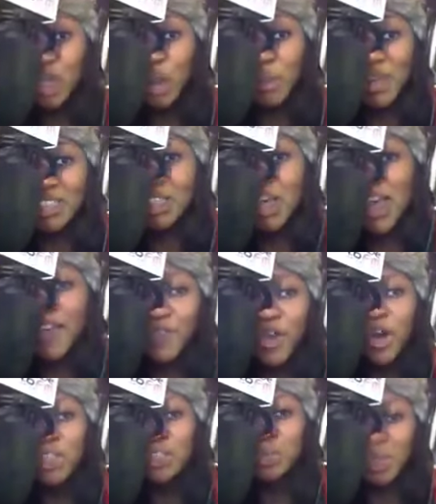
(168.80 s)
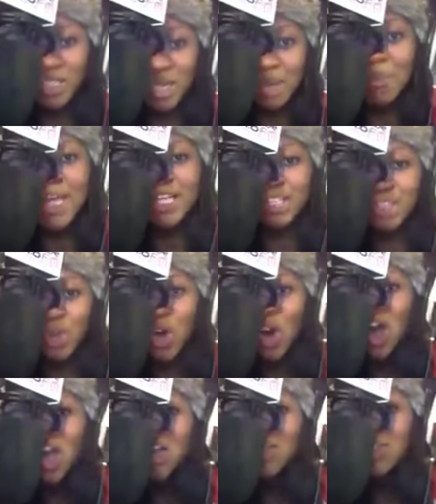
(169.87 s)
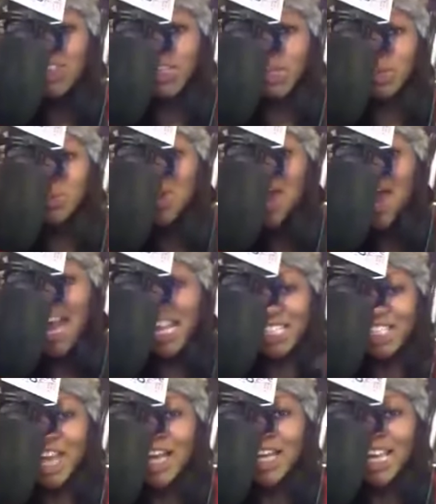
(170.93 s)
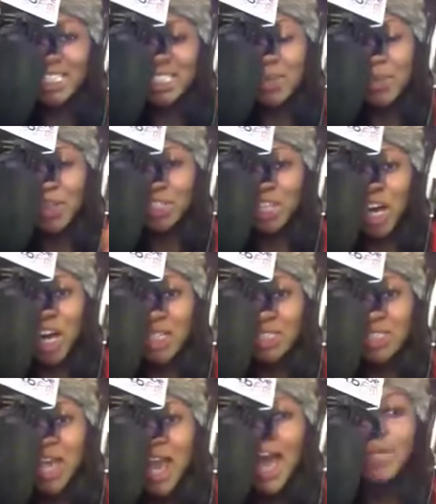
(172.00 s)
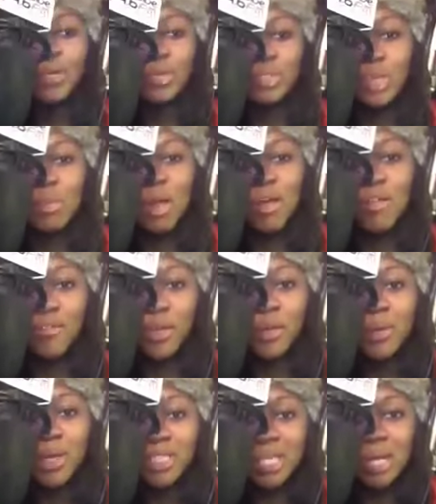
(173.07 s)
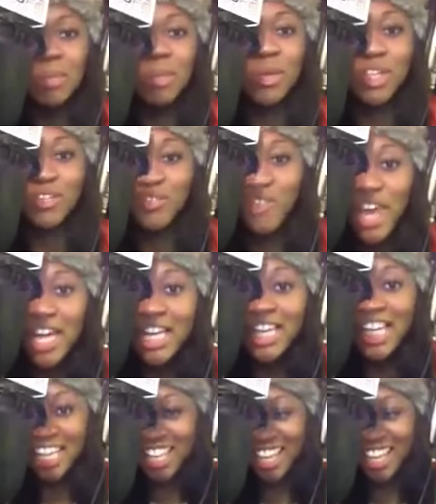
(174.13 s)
topic. So if you're on Twitter, make sure you hashtag Eskimo Dance and also my review and tell me what you think.